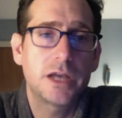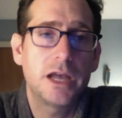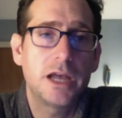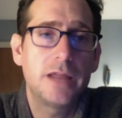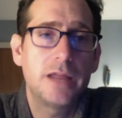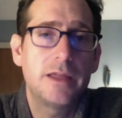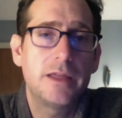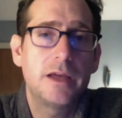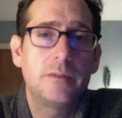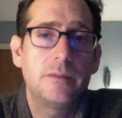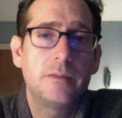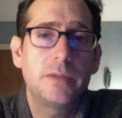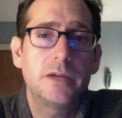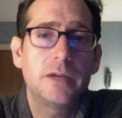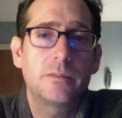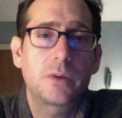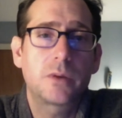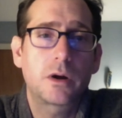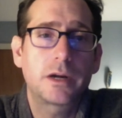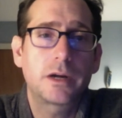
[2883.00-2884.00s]
and then be
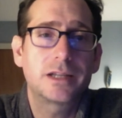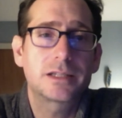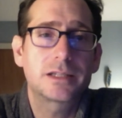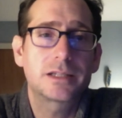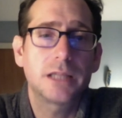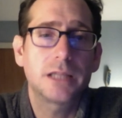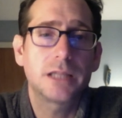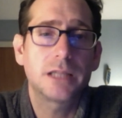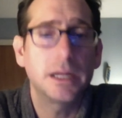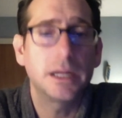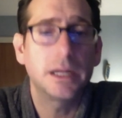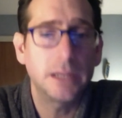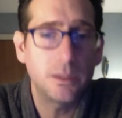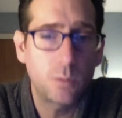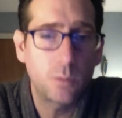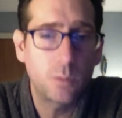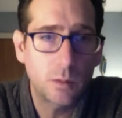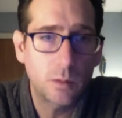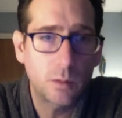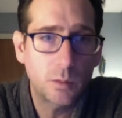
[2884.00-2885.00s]
imparting slightly
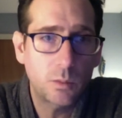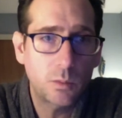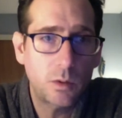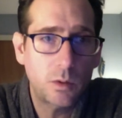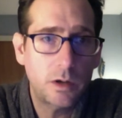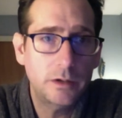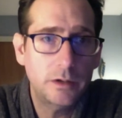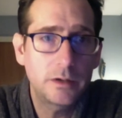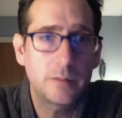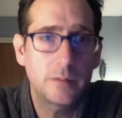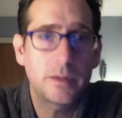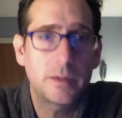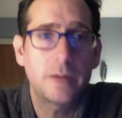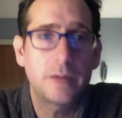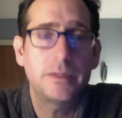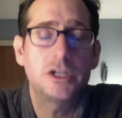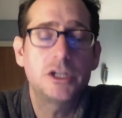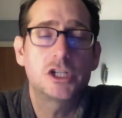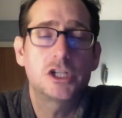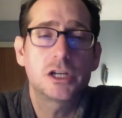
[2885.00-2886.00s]
warmer water that might
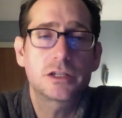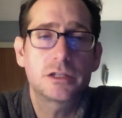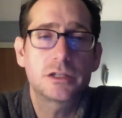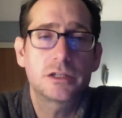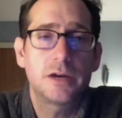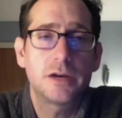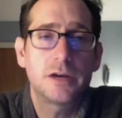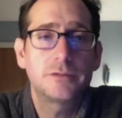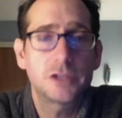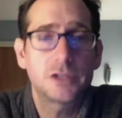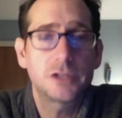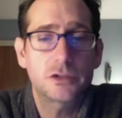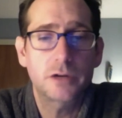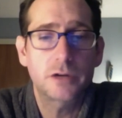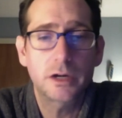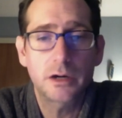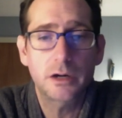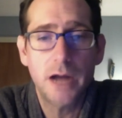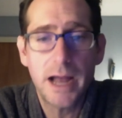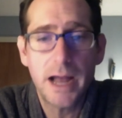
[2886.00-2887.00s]
be just enough to
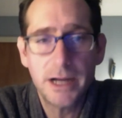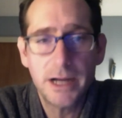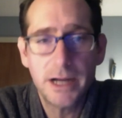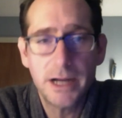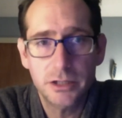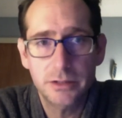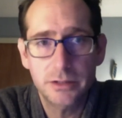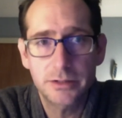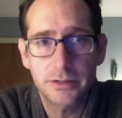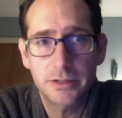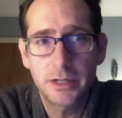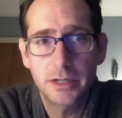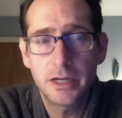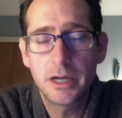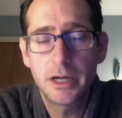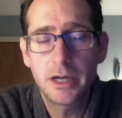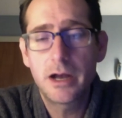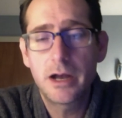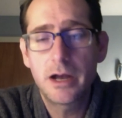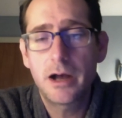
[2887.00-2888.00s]
trigger hatches
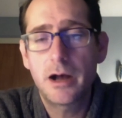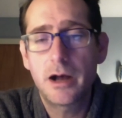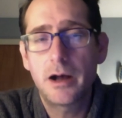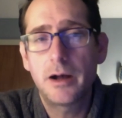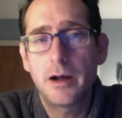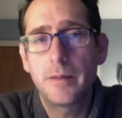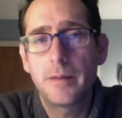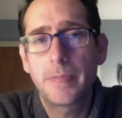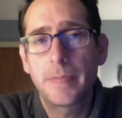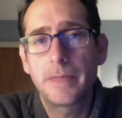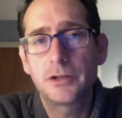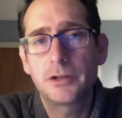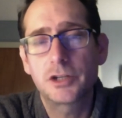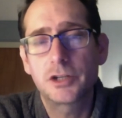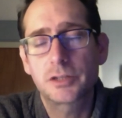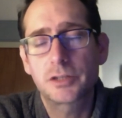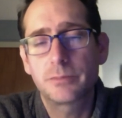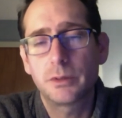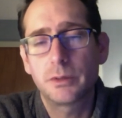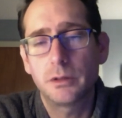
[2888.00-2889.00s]
um,
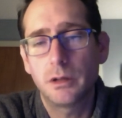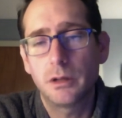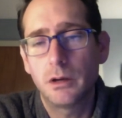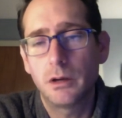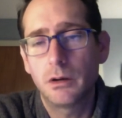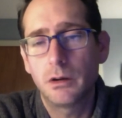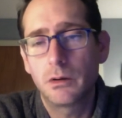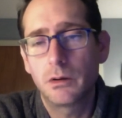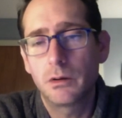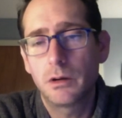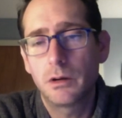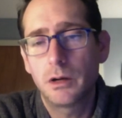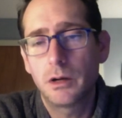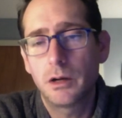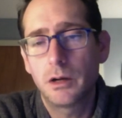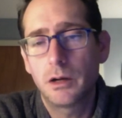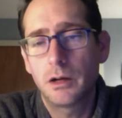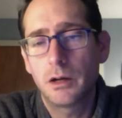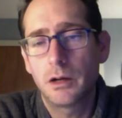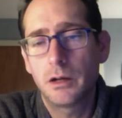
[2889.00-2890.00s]
just below
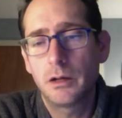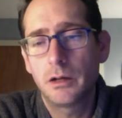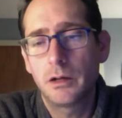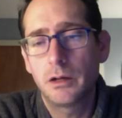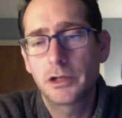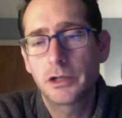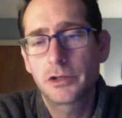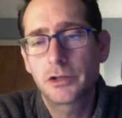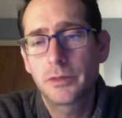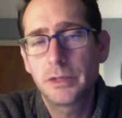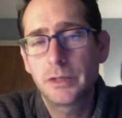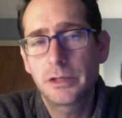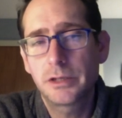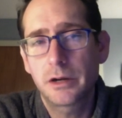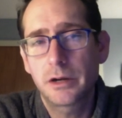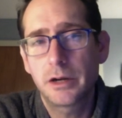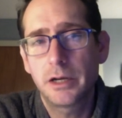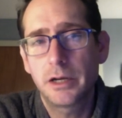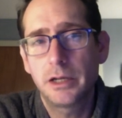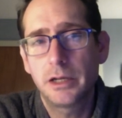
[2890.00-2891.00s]
uh, a
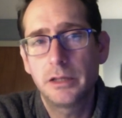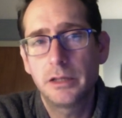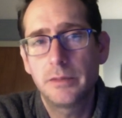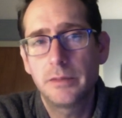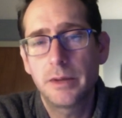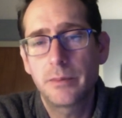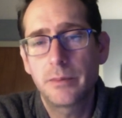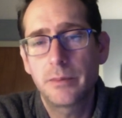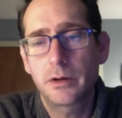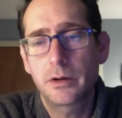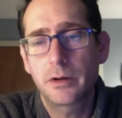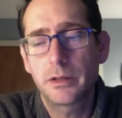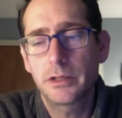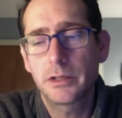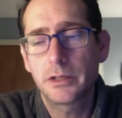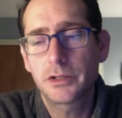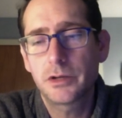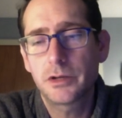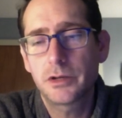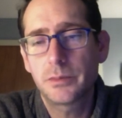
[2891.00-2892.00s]
tributary in the main part of the
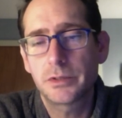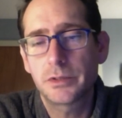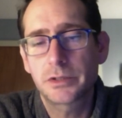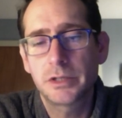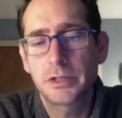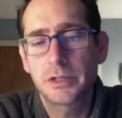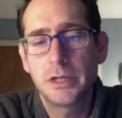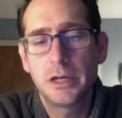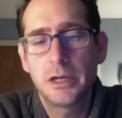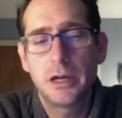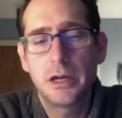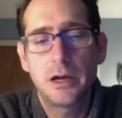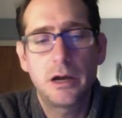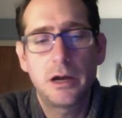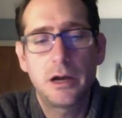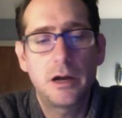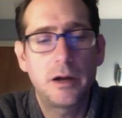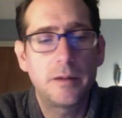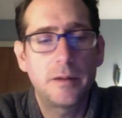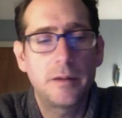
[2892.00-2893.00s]
Esopus.
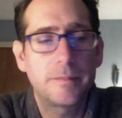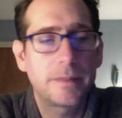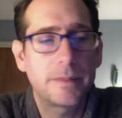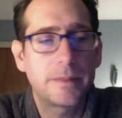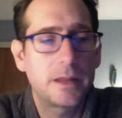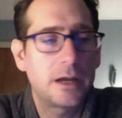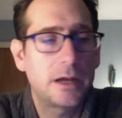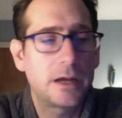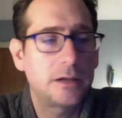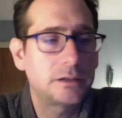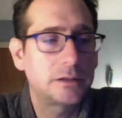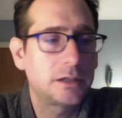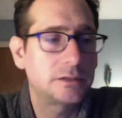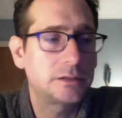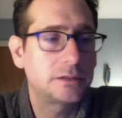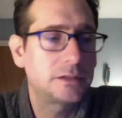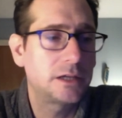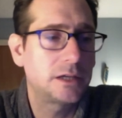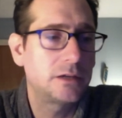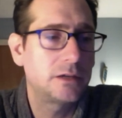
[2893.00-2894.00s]
Um, I'll, I'll
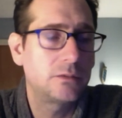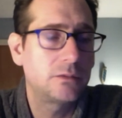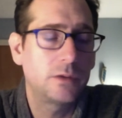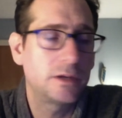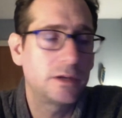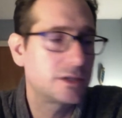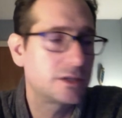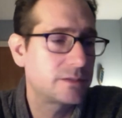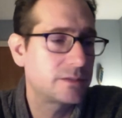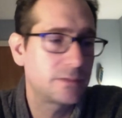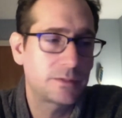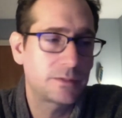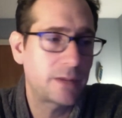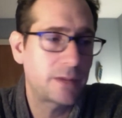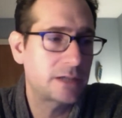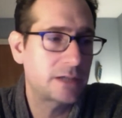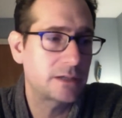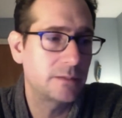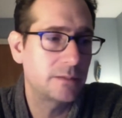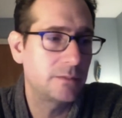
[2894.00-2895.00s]
tell one of the
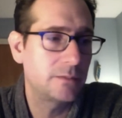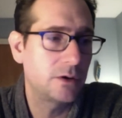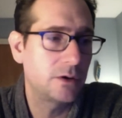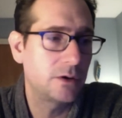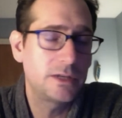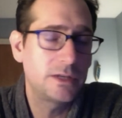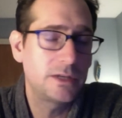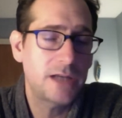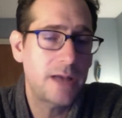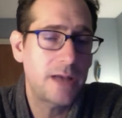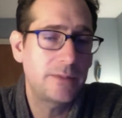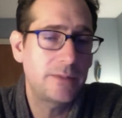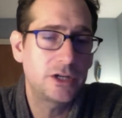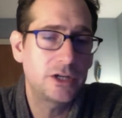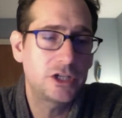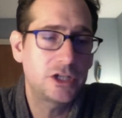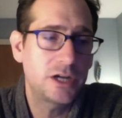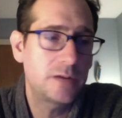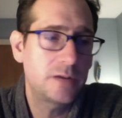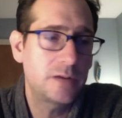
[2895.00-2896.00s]
spots I'm always happy to
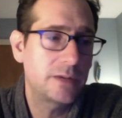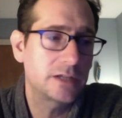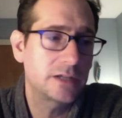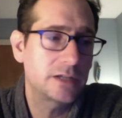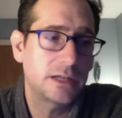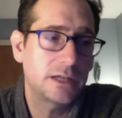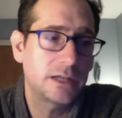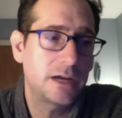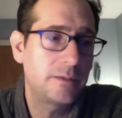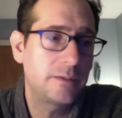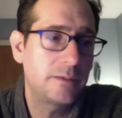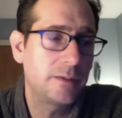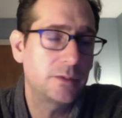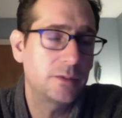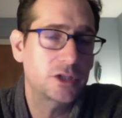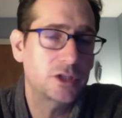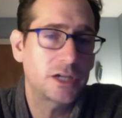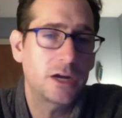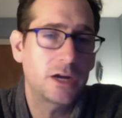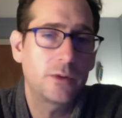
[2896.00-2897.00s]
share because a lot of people
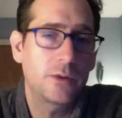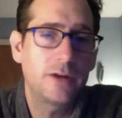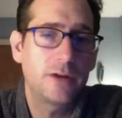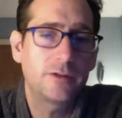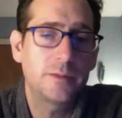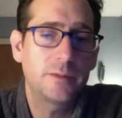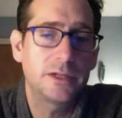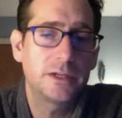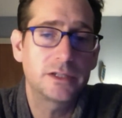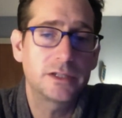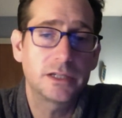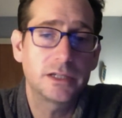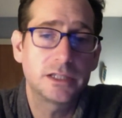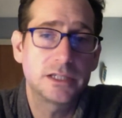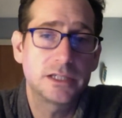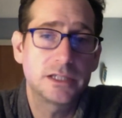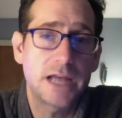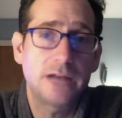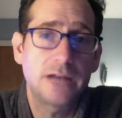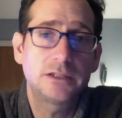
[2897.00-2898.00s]
shy away from it is, is
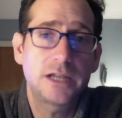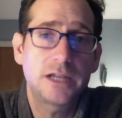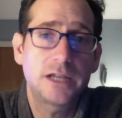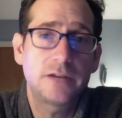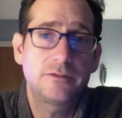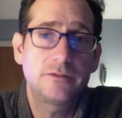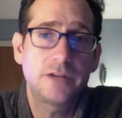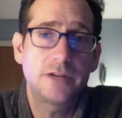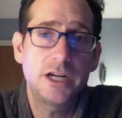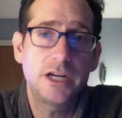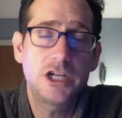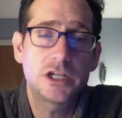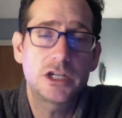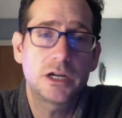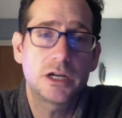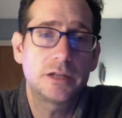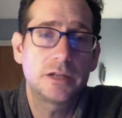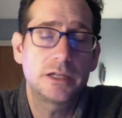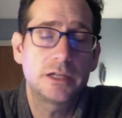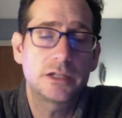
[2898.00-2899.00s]
downtown Phoenicia
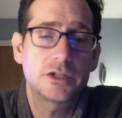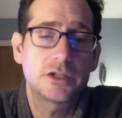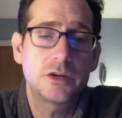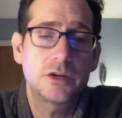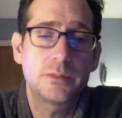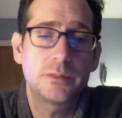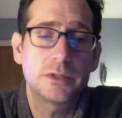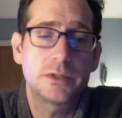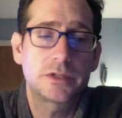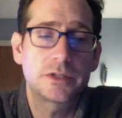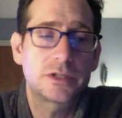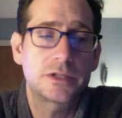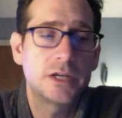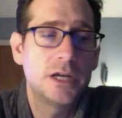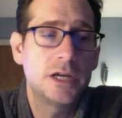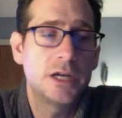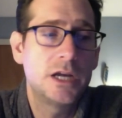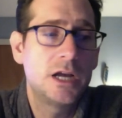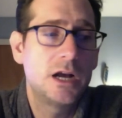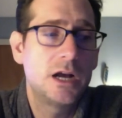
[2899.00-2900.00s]
on the Esopus.
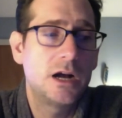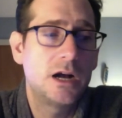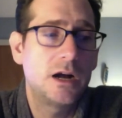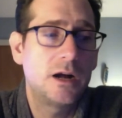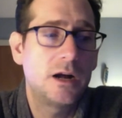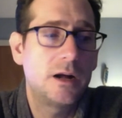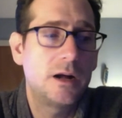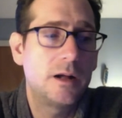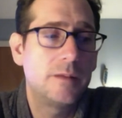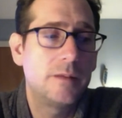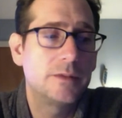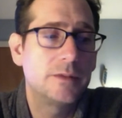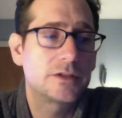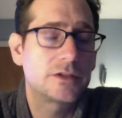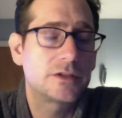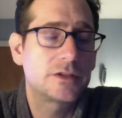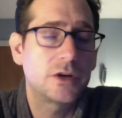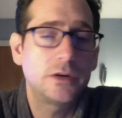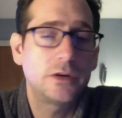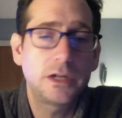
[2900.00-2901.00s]
Um, the
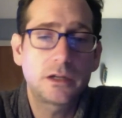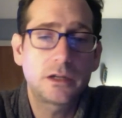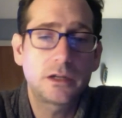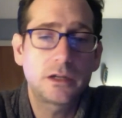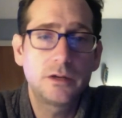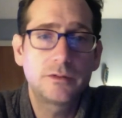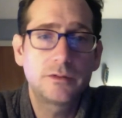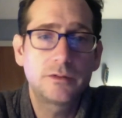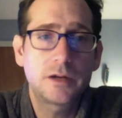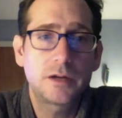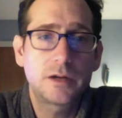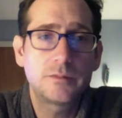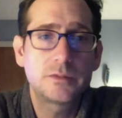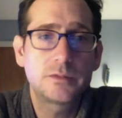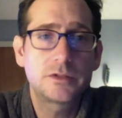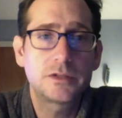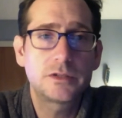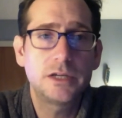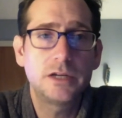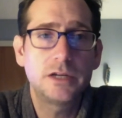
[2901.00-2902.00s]
Stony Clove
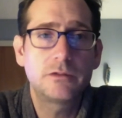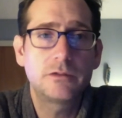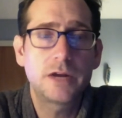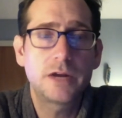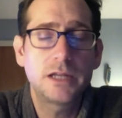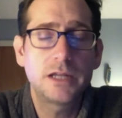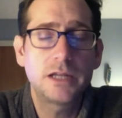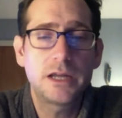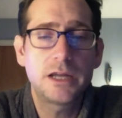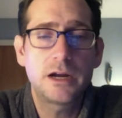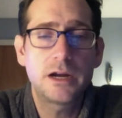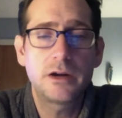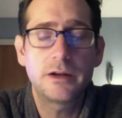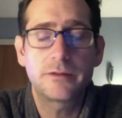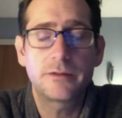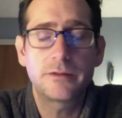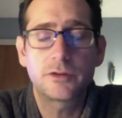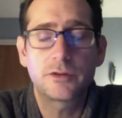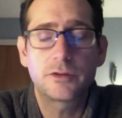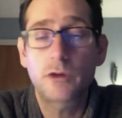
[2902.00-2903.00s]
comes in right there. You
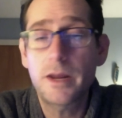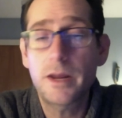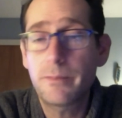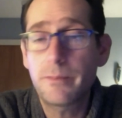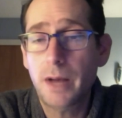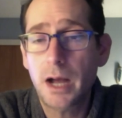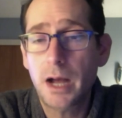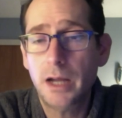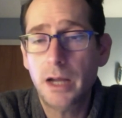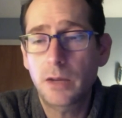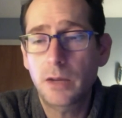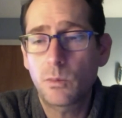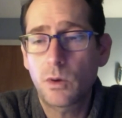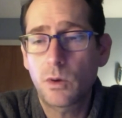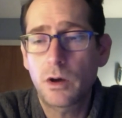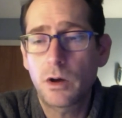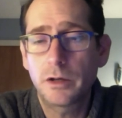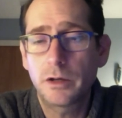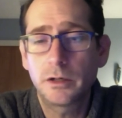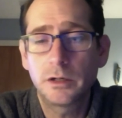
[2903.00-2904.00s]
have great pocket
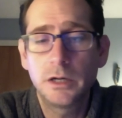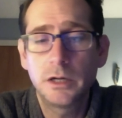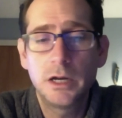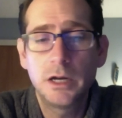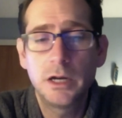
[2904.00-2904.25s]
water.